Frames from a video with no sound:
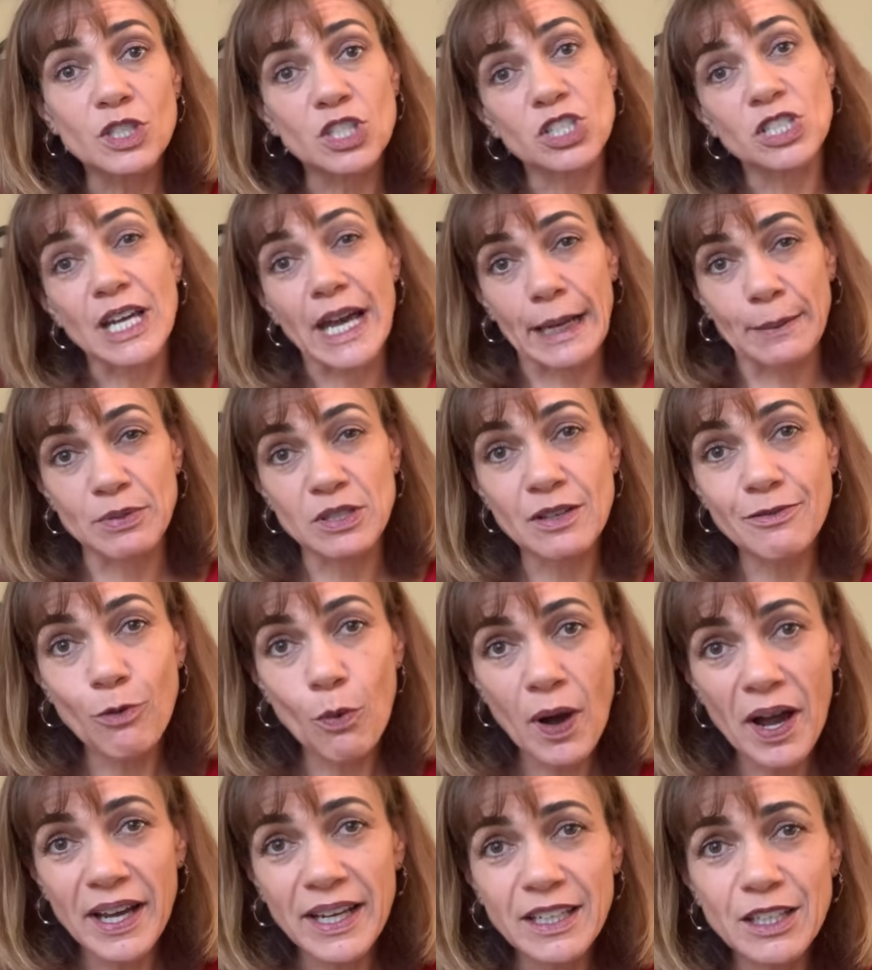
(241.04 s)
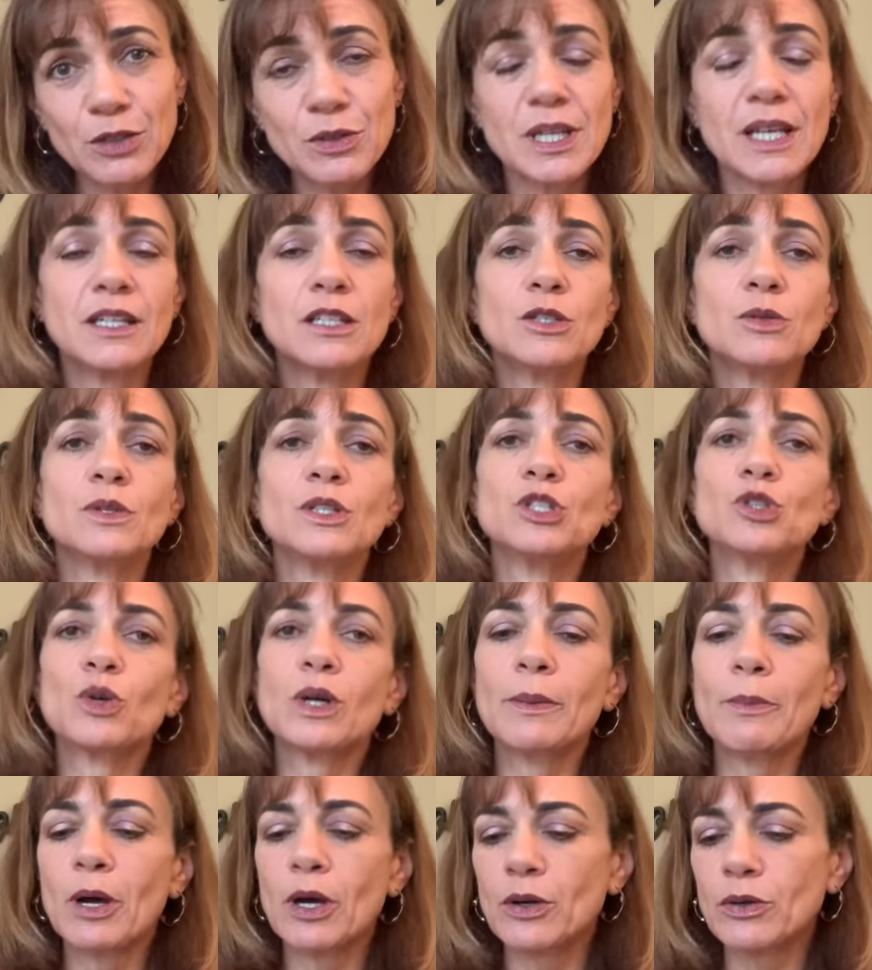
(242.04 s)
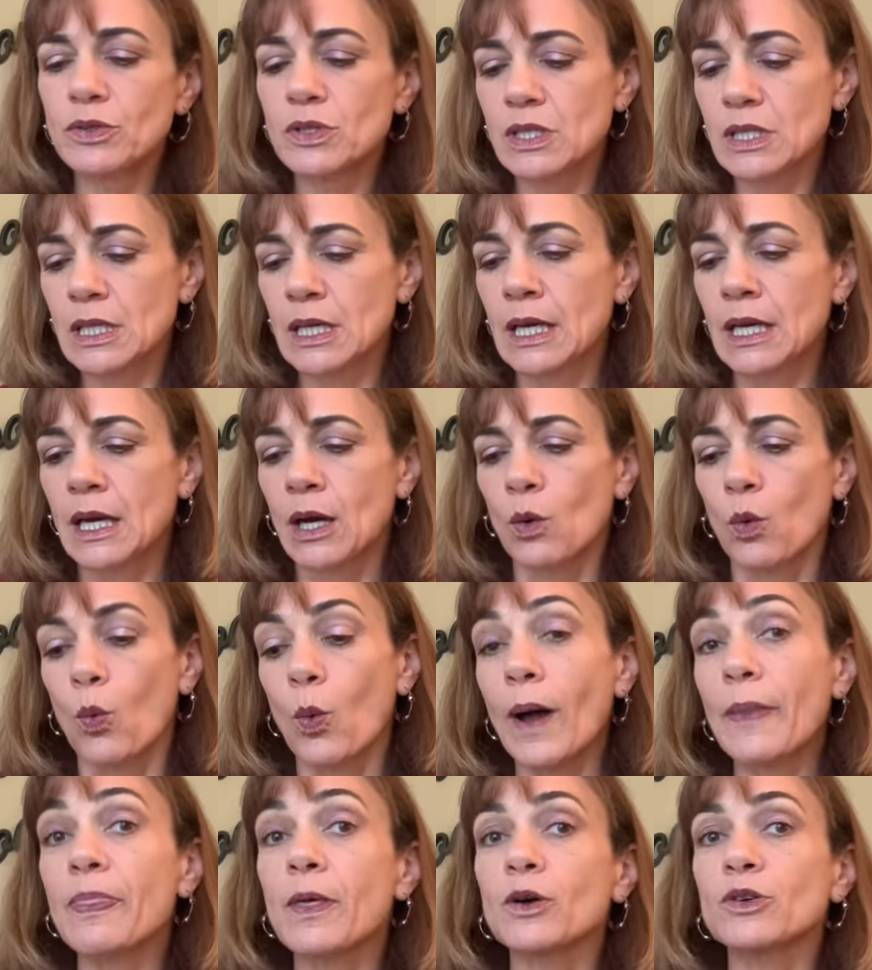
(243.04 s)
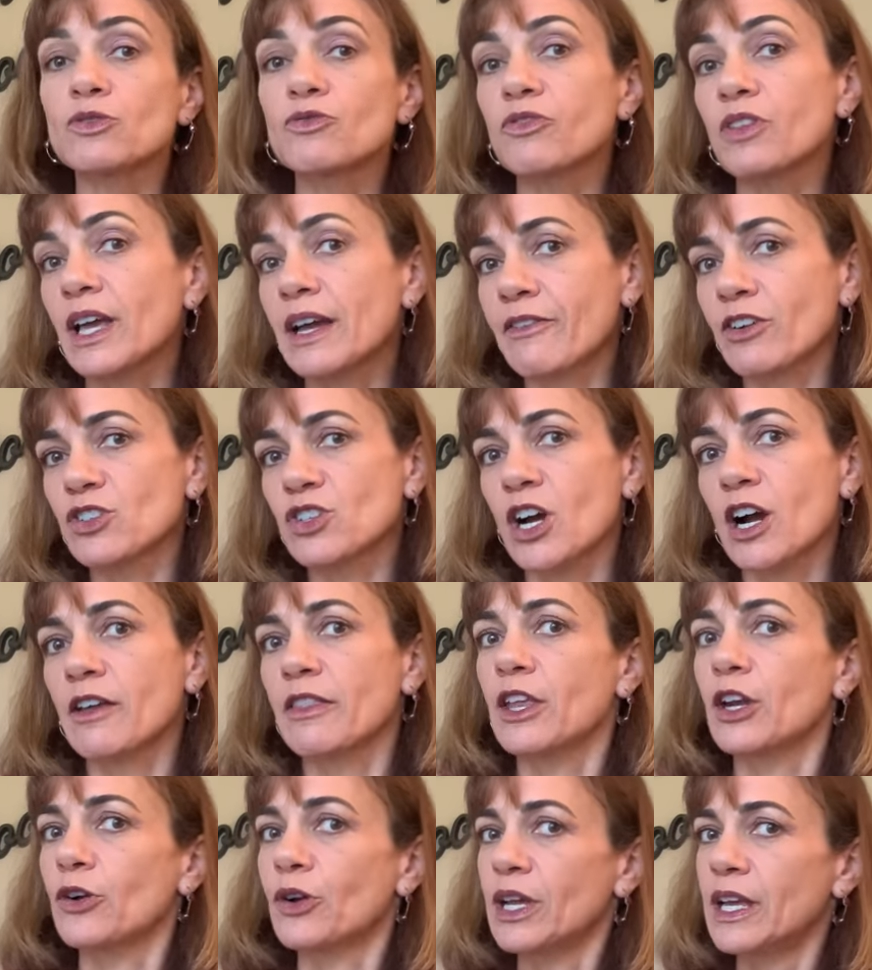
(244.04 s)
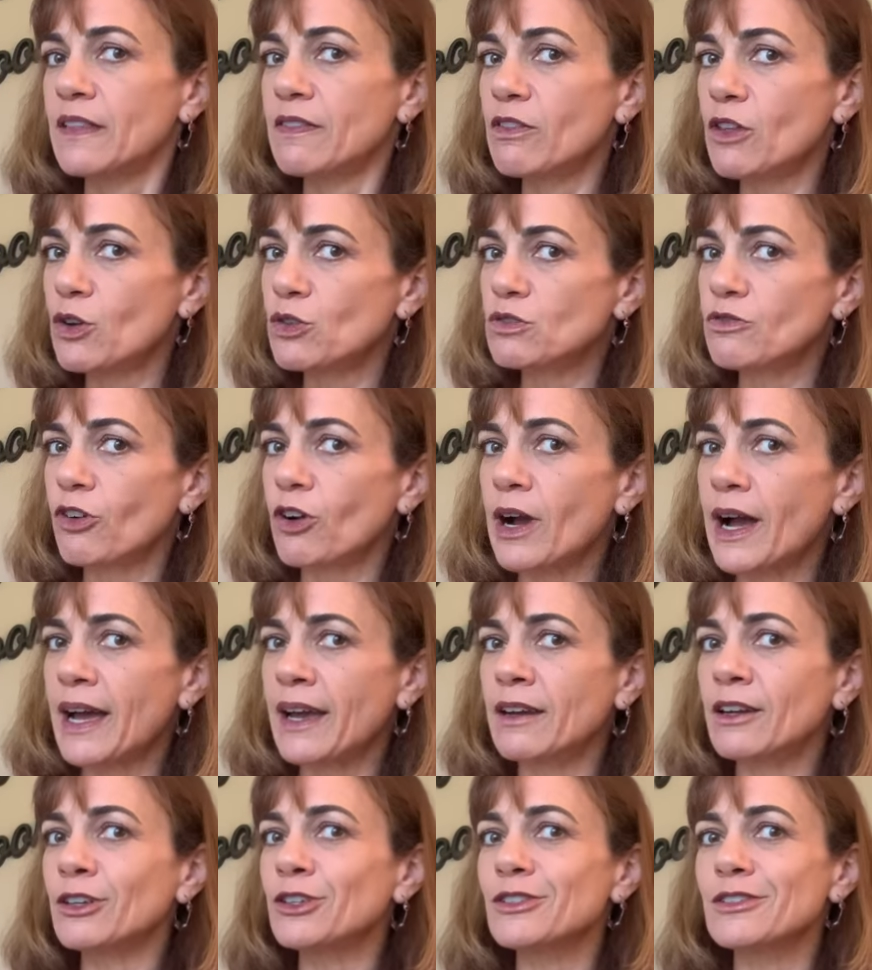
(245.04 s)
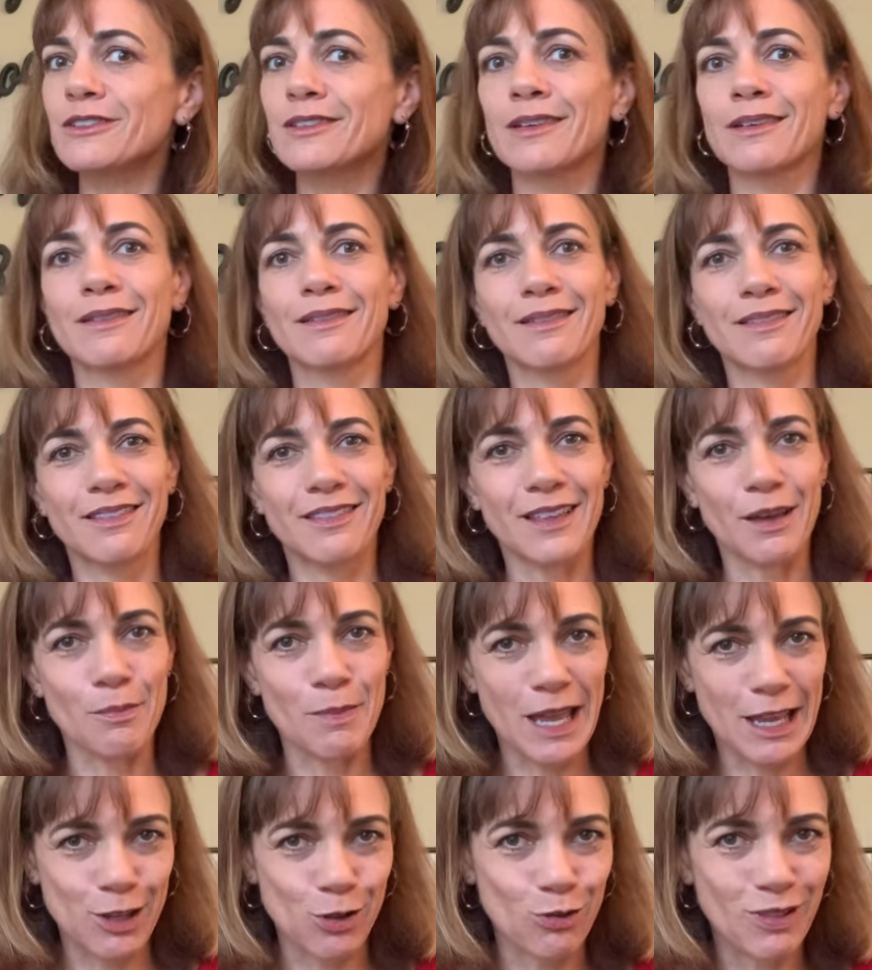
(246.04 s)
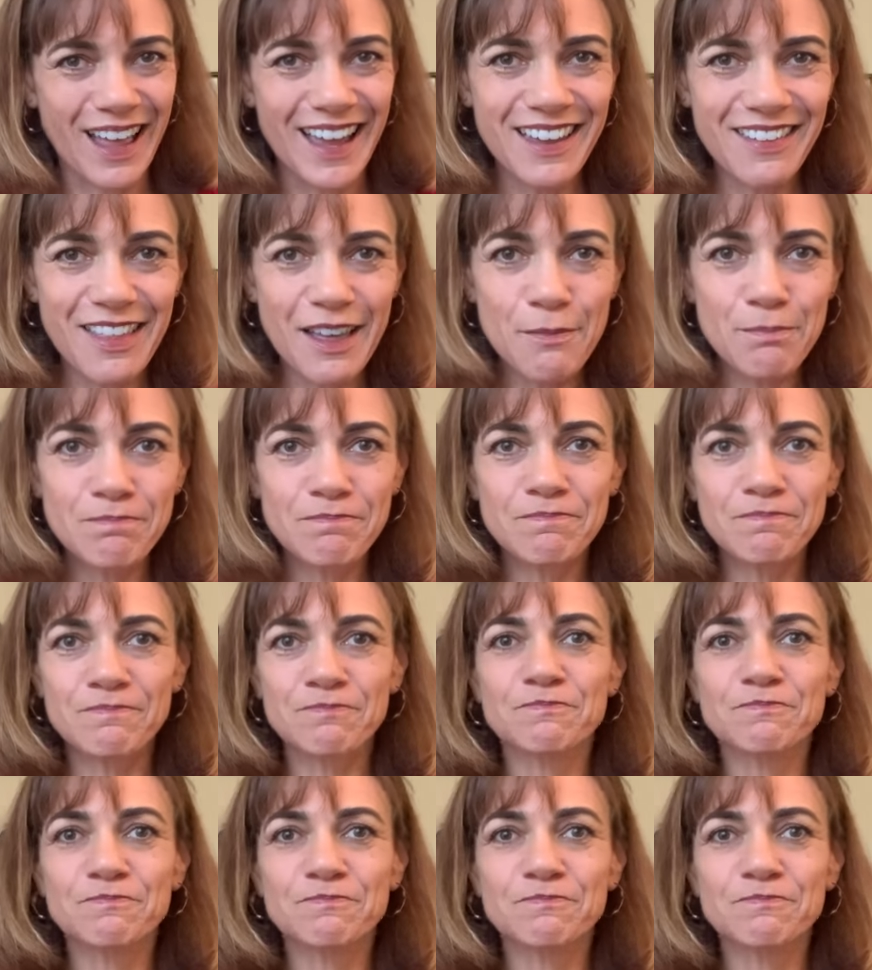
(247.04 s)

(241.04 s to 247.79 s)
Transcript: which types of wine you tend to enjoy most, what those flavors are that are in those varietals that make you like them,